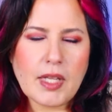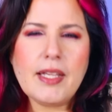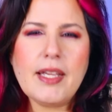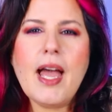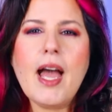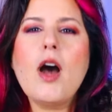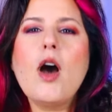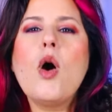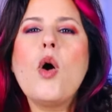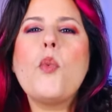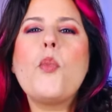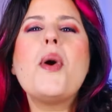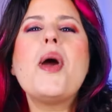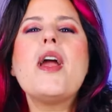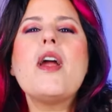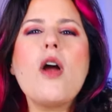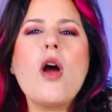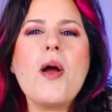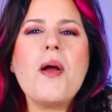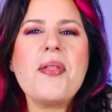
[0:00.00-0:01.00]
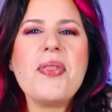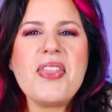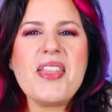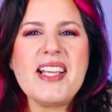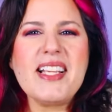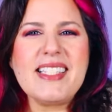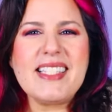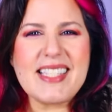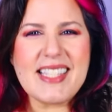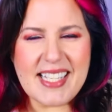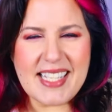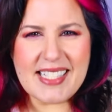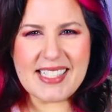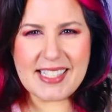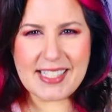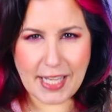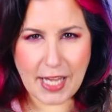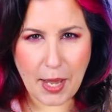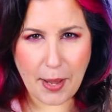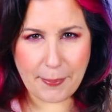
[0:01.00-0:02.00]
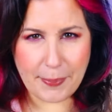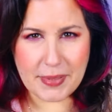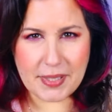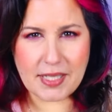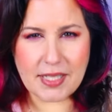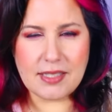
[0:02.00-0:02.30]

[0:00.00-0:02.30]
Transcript: yeah, where are these things kept?